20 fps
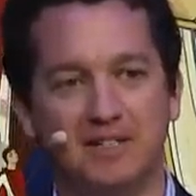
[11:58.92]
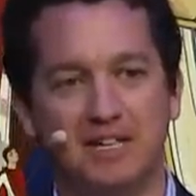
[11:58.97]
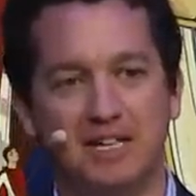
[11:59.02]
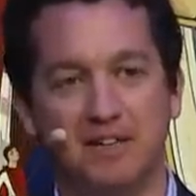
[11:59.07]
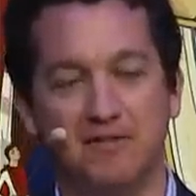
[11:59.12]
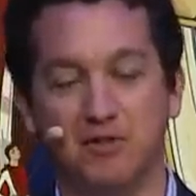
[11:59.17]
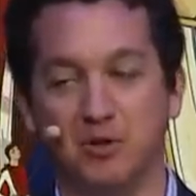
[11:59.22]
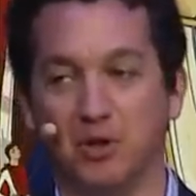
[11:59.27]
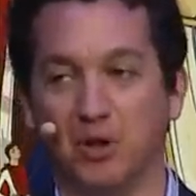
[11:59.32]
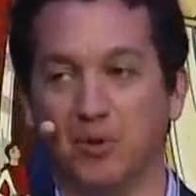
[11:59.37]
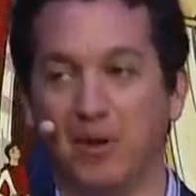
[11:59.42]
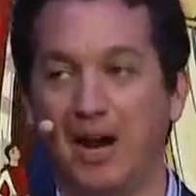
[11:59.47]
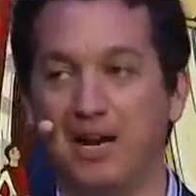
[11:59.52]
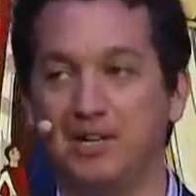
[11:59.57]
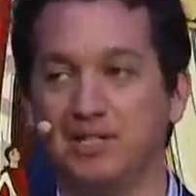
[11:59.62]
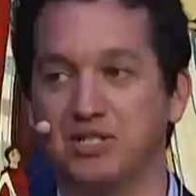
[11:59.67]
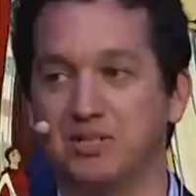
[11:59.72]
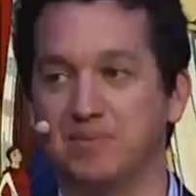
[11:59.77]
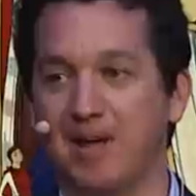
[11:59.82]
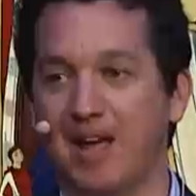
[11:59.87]
If you were a
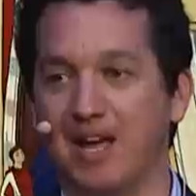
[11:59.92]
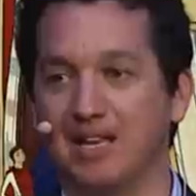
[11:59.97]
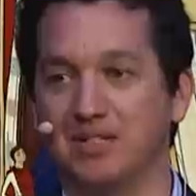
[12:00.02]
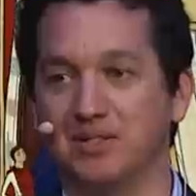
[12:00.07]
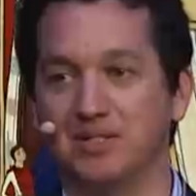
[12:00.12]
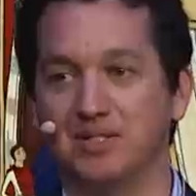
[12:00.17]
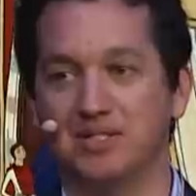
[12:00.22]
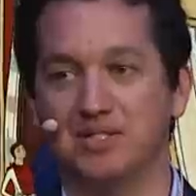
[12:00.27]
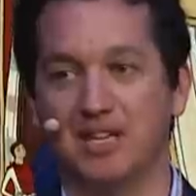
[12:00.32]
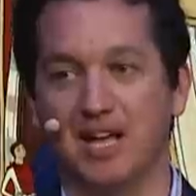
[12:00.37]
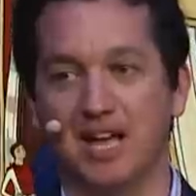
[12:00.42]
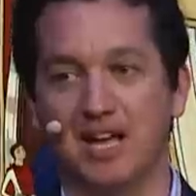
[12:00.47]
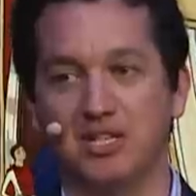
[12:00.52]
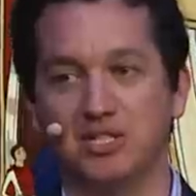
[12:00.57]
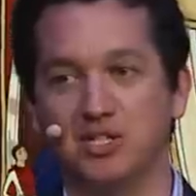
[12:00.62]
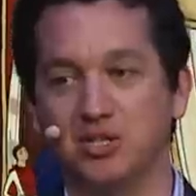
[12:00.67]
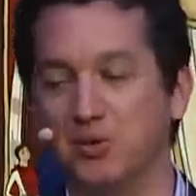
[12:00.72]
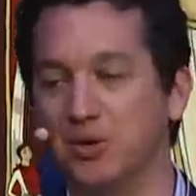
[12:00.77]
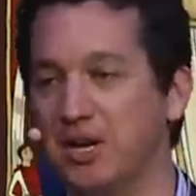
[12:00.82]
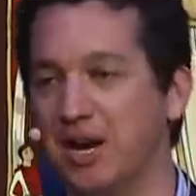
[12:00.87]
righteous man, you would say,
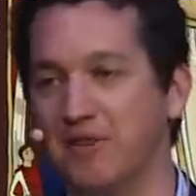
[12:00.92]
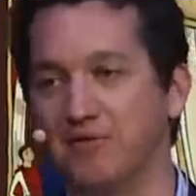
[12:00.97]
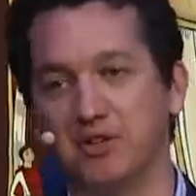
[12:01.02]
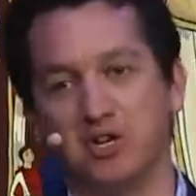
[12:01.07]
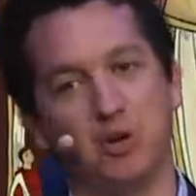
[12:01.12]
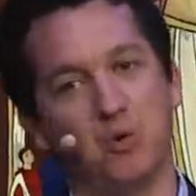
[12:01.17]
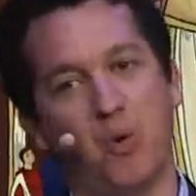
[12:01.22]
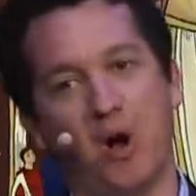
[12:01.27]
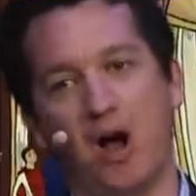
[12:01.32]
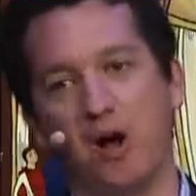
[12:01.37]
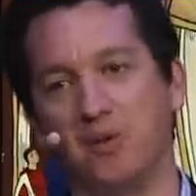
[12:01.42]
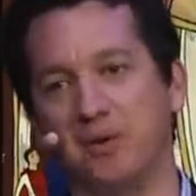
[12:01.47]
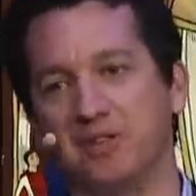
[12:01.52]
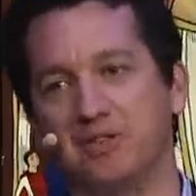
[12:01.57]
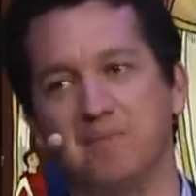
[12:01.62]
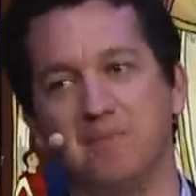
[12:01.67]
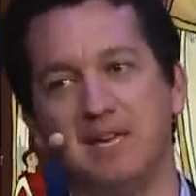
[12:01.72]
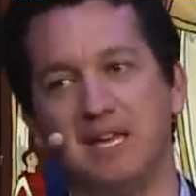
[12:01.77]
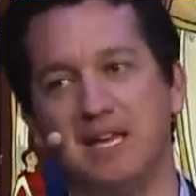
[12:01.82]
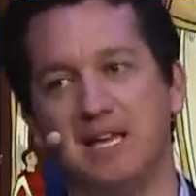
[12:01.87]
"Do whatever you want
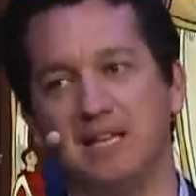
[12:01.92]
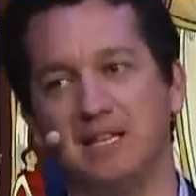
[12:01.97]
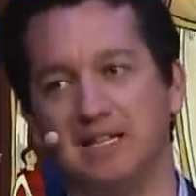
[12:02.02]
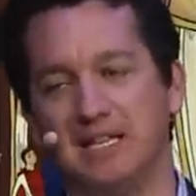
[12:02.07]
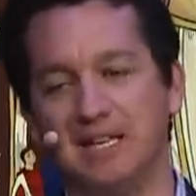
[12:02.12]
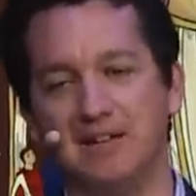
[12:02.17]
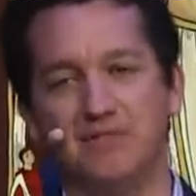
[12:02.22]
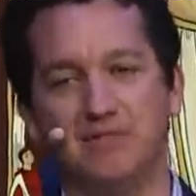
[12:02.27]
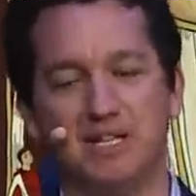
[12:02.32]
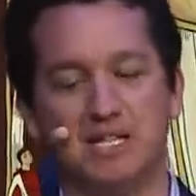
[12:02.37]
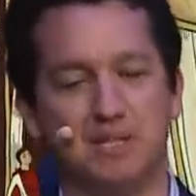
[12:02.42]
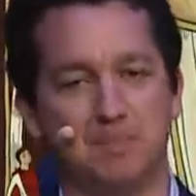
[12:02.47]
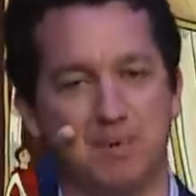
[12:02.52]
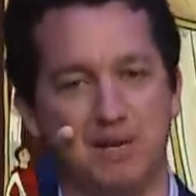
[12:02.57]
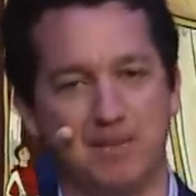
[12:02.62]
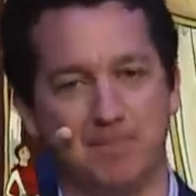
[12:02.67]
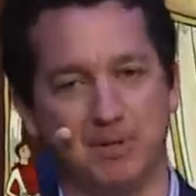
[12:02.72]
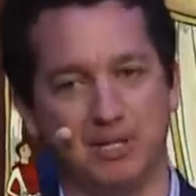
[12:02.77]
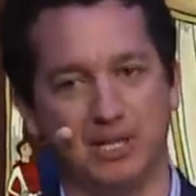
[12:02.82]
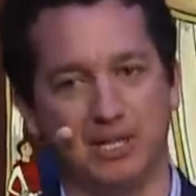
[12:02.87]
with me. Leave these
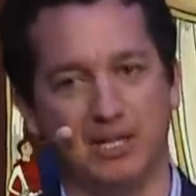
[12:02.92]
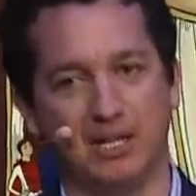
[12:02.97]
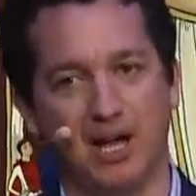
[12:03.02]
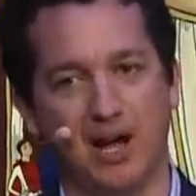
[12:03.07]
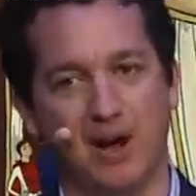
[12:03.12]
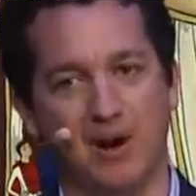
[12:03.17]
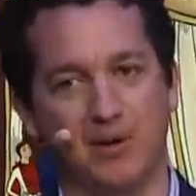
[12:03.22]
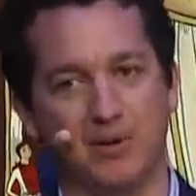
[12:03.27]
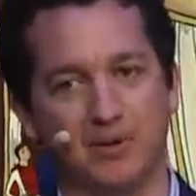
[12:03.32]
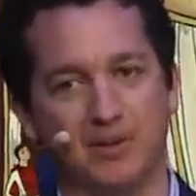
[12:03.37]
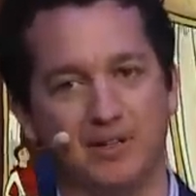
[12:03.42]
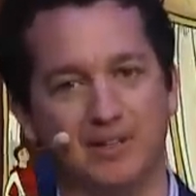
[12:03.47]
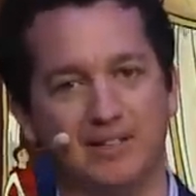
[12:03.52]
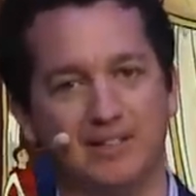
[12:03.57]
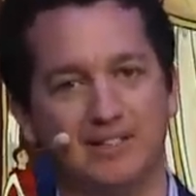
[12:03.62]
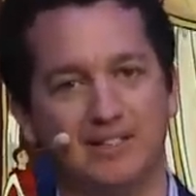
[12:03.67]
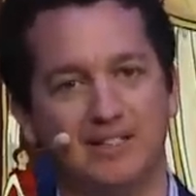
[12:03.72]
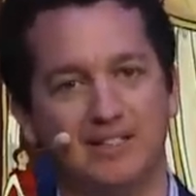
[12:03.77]
people alone."